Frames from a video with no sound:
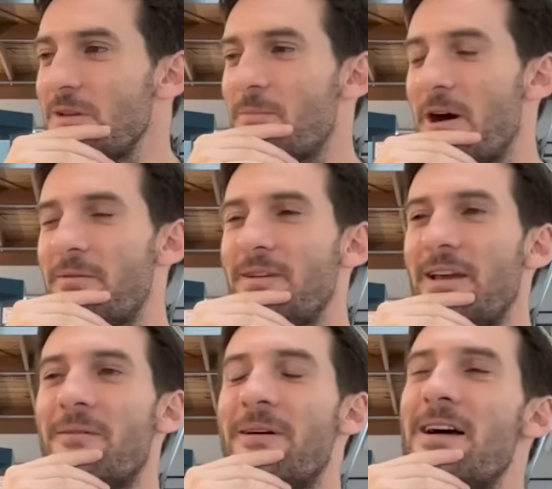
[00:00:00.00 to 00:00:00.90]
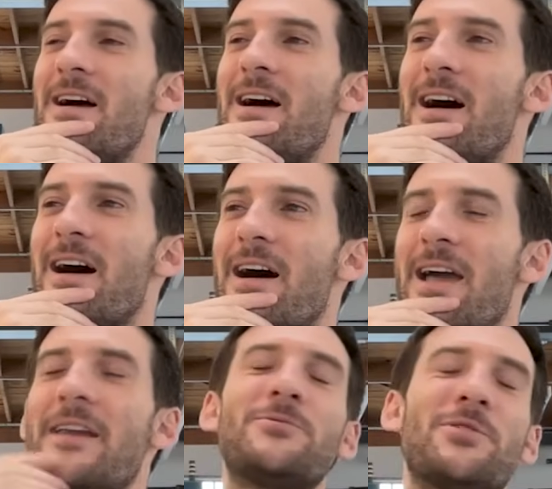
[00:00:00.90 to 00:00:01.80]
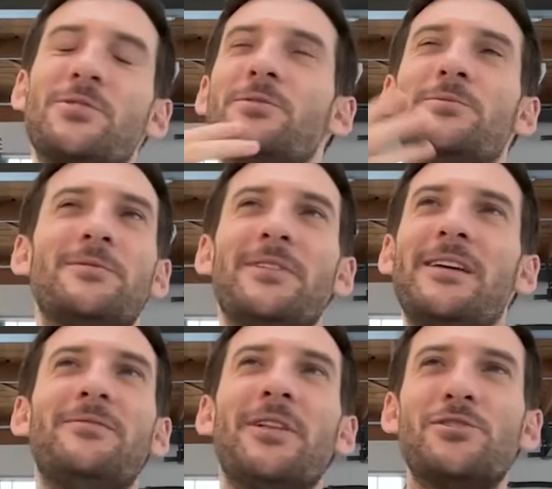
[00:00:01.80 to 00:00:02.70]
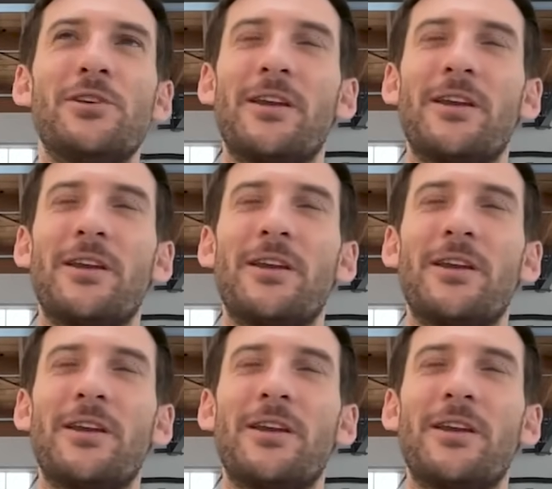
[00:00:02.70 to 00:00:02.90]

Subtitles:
But, and it was also inflation.